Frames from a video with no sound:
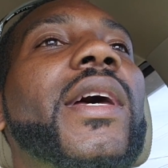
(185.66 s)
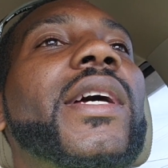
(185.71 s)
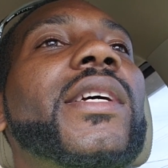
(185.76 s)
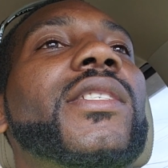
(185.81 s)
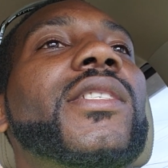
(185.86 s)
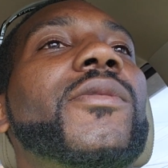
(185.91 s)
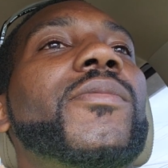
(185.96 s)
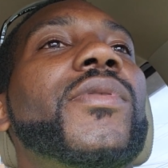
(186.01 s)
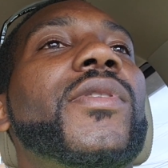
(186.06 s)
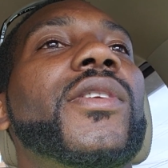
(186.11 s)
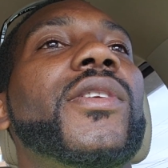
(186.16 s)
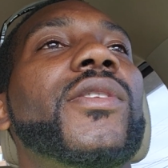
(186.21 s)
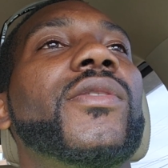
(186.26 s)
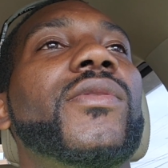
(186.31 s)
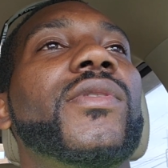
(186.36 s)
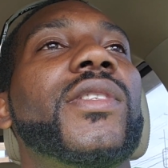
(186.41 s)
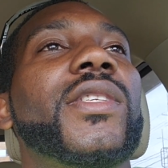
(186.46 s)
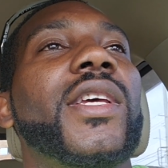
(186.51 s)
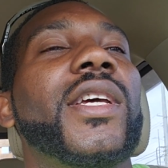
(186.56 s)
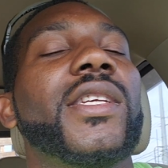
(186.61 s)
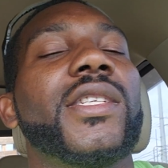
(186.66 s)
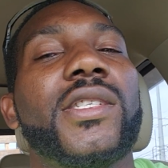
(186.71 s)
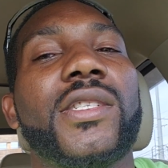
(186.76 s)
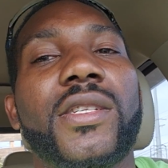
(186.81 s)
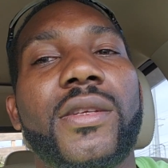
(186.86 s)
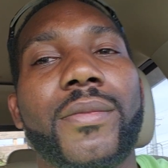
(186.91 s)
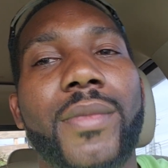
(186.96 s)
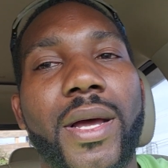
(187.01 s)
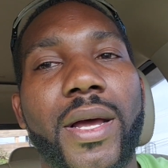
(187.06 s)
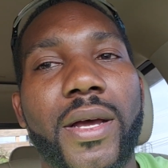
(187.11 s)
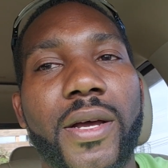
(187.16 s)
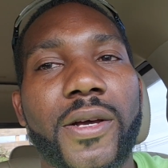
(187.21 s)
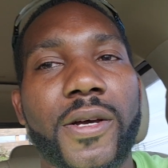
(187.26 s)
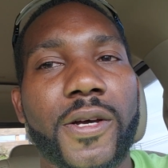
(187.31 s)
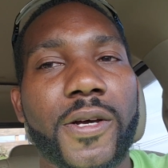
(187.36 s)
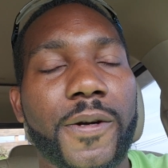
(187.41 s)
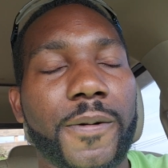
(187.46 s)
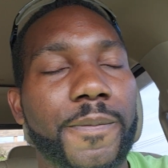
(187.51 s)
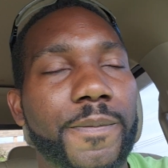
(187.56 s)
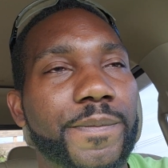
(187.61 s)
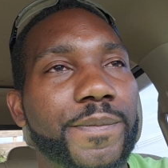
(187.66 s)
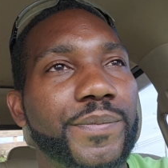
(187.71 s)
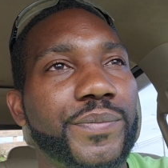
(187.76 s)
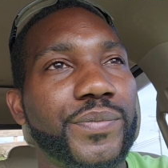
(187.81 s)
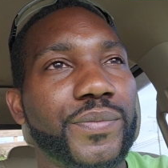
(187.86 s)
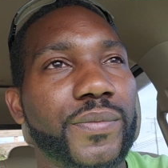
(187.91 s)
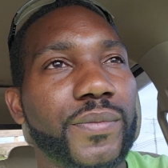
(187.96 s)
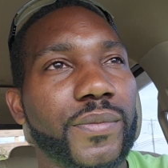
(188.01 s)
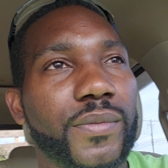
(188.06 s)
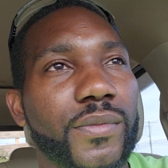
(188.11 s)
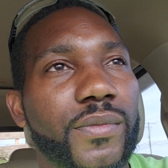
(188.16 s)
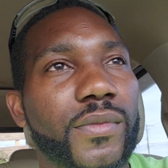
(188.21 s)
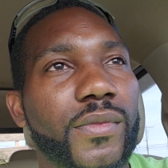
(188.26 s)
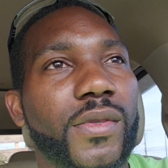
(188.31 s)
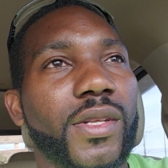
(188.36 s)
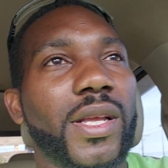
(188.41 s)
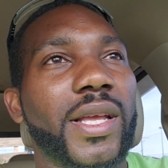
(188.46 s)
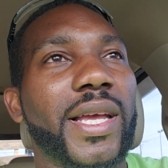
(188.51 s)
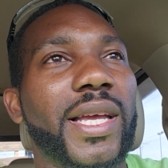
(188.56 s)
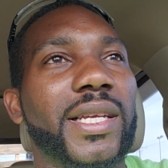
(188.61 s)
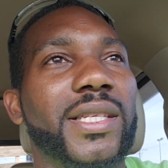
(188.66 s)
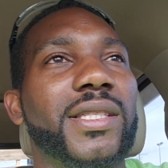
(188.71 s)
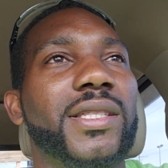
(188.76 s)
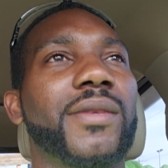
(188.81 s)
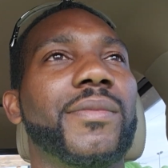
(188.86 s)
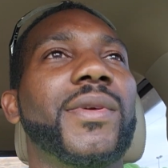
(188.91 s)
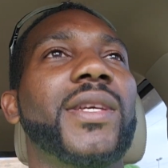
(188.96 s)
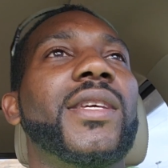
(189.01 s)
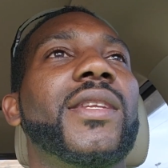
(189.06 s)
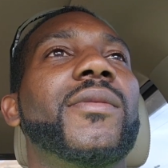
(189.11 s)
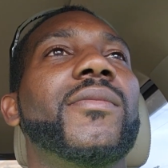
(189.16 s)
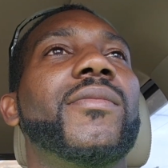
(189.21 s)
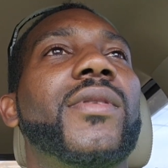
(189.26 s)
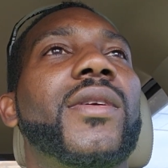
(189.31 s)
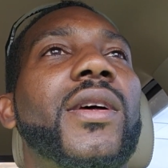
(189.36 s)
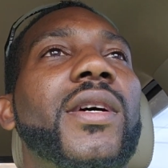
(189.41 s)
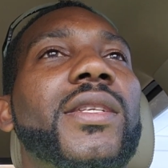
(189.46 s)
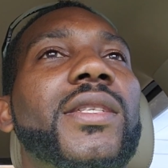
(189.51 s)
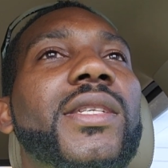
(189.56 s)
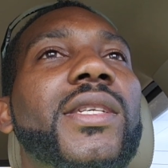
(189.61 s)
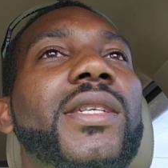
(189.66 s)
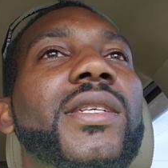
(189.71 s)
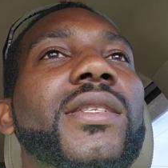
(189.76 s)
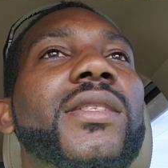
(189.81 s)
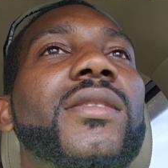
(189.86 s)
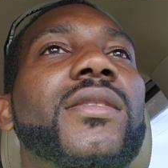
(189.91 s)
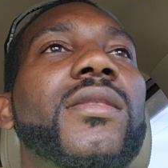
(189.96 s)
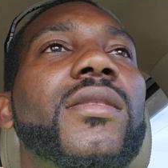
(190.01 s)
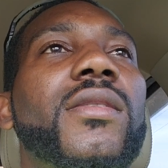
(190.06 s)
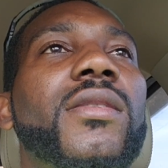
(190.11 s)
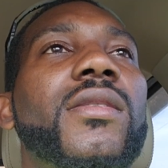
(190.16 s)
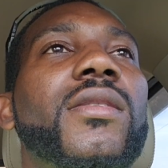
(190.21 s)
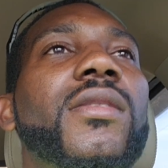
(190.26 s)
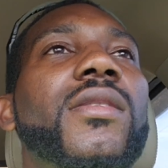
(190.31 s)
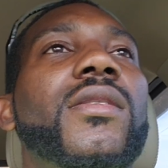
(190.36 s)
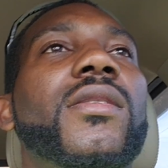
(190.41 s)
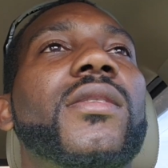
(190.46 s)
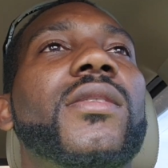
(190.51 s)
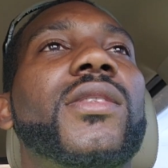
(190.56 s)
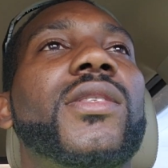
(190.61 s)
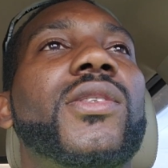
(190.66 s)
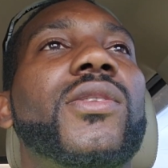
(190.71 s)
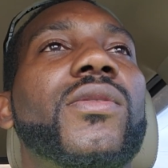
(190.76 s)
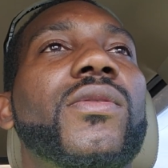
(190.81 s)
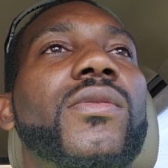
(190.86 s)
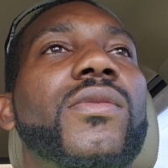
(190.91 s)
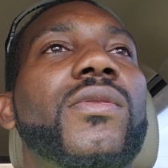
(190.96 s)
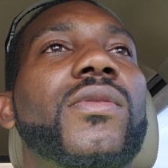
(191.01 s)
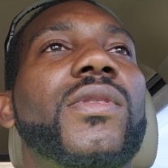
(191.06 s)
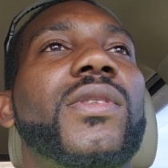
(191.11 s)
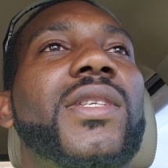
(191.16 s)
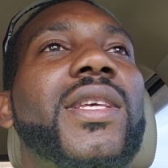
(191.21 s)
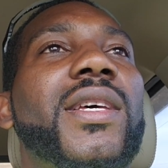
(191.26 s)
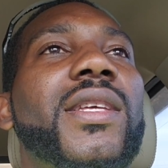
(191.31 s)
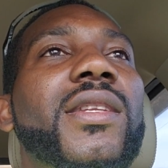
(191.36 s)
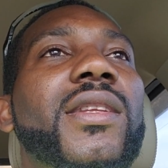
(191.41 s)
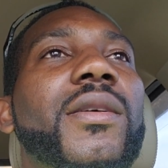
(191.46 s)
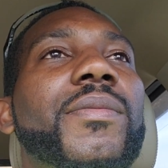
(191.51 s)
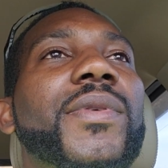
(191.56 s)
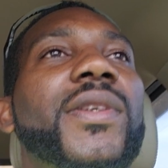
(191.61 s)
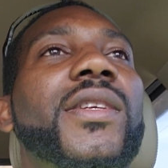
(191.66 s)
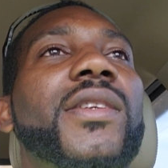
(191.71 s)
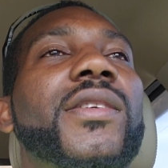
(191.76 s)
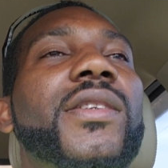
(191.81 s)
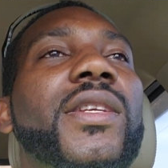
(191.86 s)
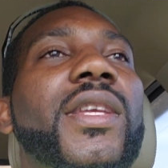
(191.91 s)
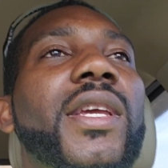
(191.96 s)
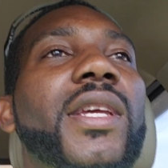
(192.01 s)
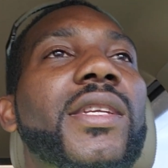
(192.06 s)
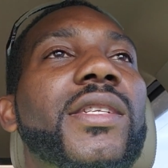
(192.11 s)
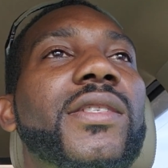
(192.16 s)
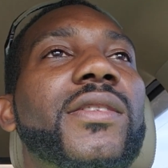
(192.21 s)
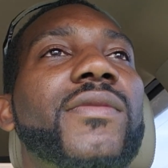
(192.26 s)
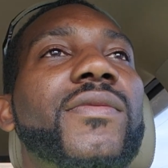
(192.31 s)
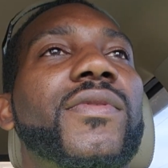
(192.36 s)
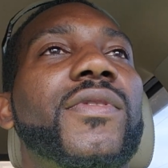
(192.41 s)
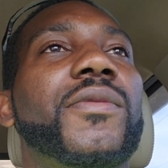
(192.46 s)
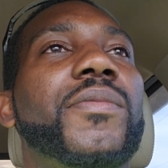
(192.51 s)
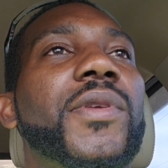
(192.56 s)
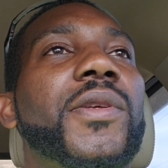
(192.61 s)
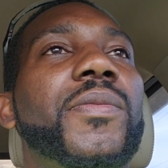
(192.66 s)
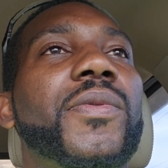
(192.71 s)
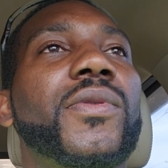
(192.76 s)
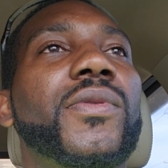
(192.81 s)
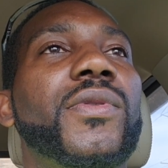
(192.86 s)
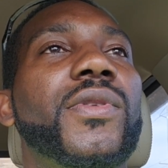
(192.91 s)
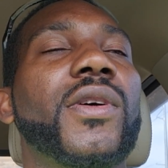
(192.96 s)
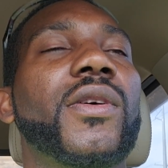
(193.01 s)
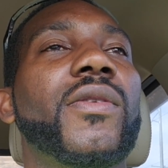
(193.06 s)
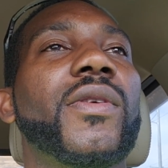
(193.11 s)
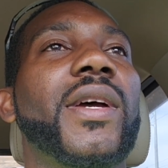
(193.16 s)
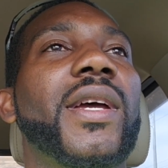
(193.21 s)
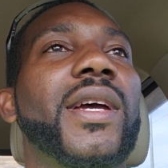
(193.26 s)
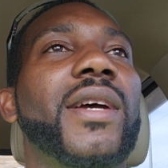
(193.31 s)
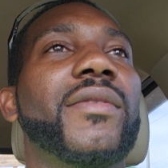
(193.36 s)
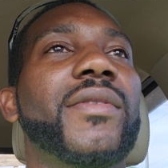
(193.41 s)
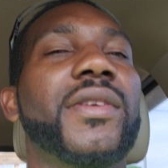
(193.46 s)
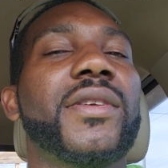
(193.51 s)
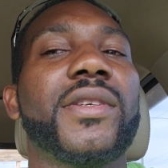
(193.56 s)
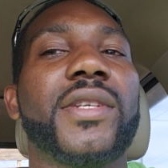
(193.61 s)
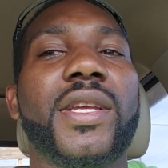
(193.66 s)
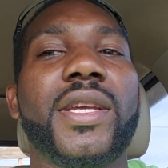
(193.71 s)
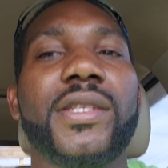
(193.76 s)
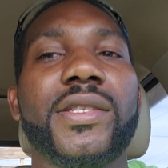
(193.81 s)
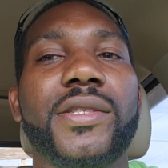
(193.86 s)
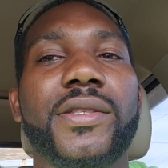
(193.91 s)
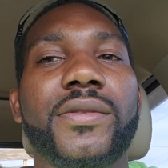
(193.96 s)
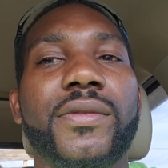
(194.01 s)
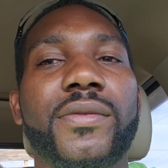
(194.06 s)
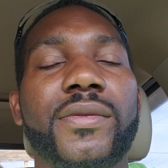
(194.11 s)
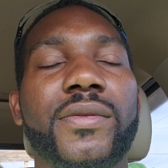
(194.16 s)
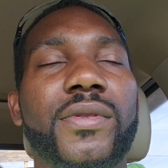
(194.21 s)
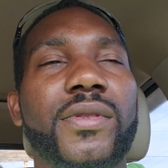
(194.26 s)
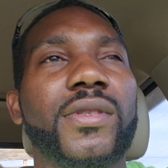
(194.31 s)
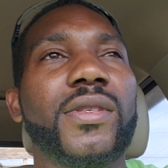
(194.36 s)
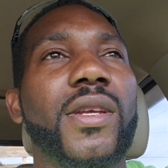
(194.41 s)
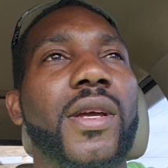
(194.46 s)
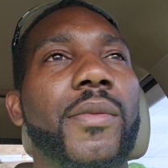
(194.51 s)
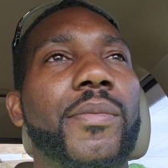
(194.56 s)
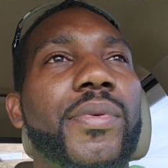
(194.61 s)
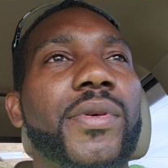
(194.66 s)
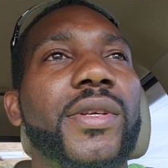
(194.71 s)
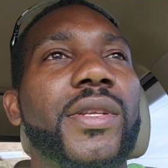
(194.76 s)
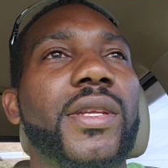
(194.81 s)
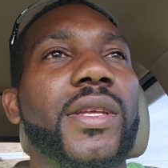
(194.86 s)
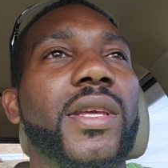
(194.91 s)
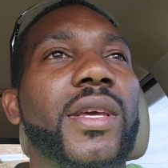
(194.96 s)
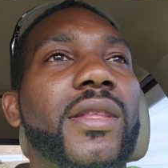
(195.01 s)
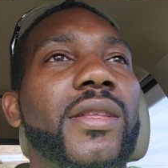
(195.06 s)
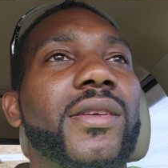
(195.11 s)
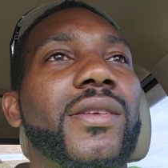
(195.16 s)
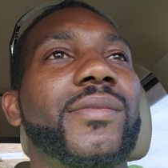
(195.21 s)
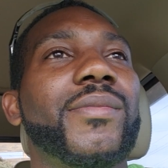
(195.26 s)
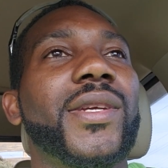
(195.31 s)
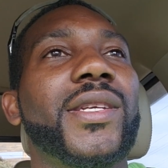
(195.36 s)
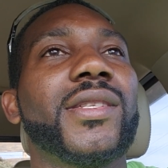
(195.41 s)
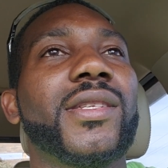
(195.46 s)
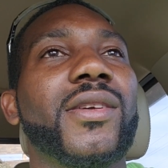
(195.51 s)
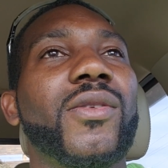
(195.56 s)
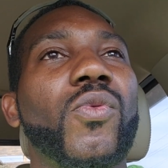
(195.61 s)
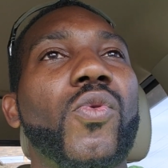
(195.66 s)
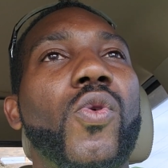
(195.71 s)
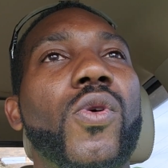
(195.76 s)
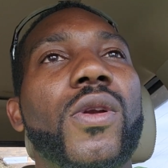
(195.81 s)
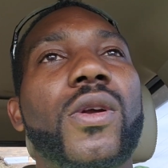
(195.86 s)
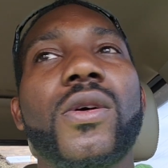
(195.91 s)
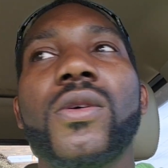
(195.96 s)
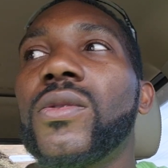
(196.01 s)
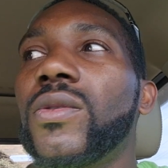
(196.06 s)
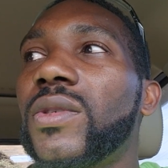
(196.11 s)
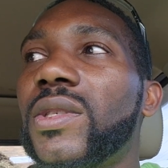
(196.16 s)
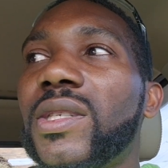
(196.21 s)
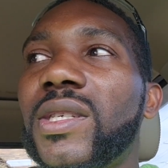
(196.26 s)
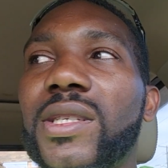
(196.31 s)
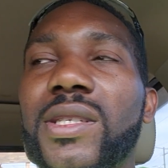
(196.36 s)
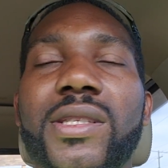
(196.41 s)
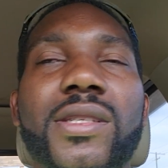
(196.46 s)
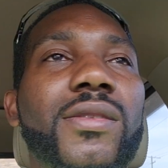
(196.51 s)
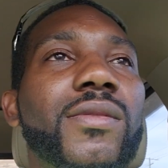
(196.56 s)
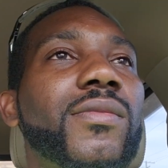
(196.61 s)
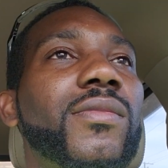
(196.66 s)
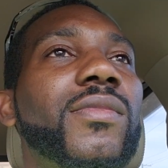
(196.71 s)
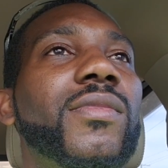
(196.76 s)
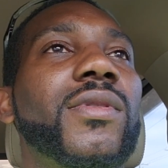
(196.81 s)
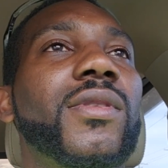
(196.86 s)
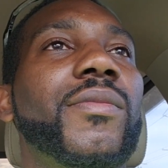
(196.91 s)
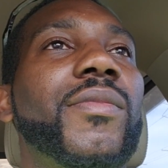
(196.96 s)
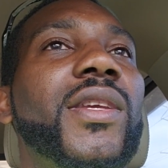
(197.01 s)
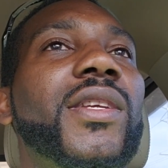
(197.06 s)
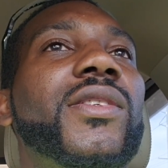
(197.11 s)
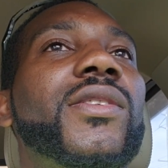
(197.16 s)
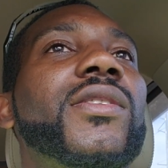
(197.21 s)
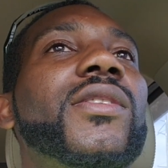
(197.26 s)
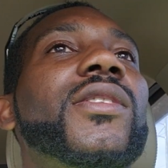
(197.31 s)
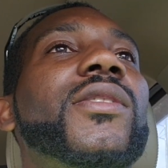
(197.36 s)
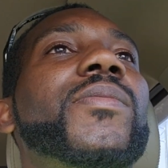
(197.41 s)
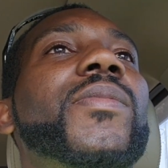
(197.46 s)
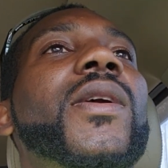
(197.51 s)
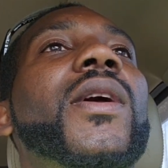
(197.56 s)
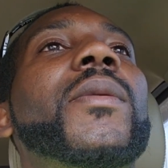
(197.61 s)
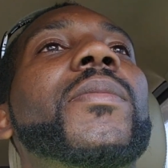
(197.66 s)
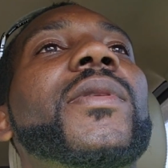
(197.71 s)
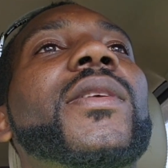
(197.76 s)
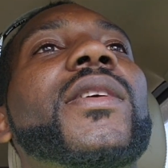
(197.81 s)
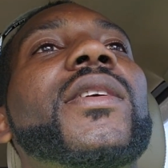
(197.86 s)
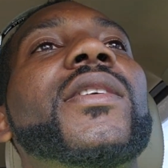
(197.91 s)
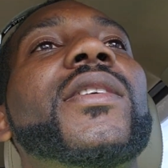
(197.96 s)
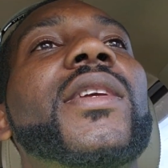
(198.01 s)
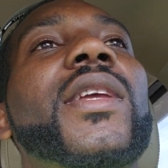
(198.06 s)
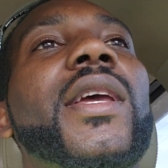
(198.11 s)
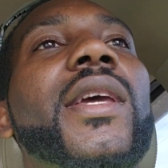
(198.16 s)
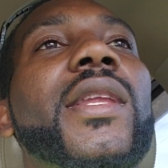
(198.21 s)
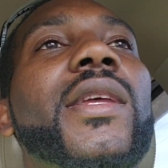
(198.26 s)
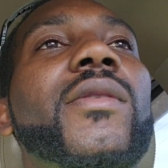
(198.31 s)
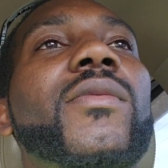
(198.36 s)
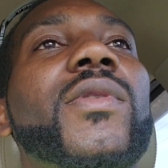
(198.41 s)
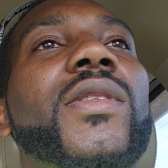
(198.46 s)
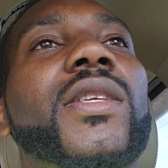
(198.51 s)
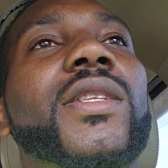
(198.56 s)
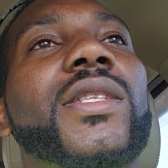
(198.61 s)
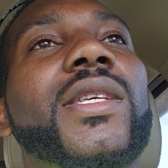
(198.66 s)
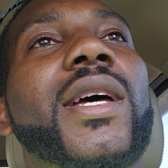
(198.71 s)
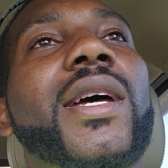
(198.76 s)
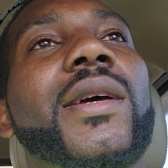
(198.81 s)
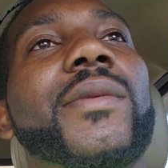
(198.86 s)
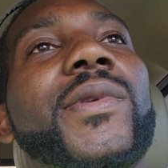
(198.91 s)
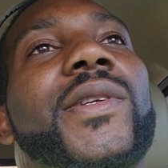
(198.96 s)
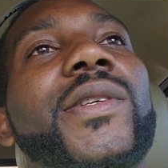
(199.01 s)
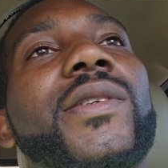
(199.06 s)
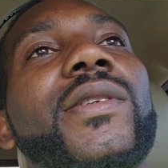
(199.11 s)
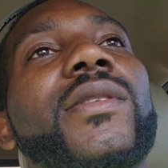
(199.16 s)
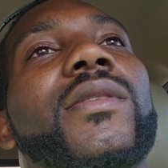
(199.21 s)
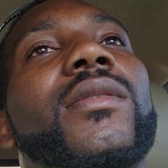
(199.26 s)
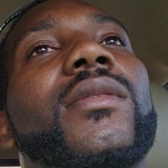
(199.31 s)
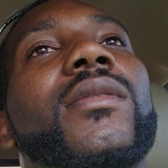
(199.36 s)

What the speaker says: I actually put a new section in my estimating process to setting up an irrigation for people who don't have irrigation. I'm putting together basically a water hose system to make sure it's properly irrigated with the timer.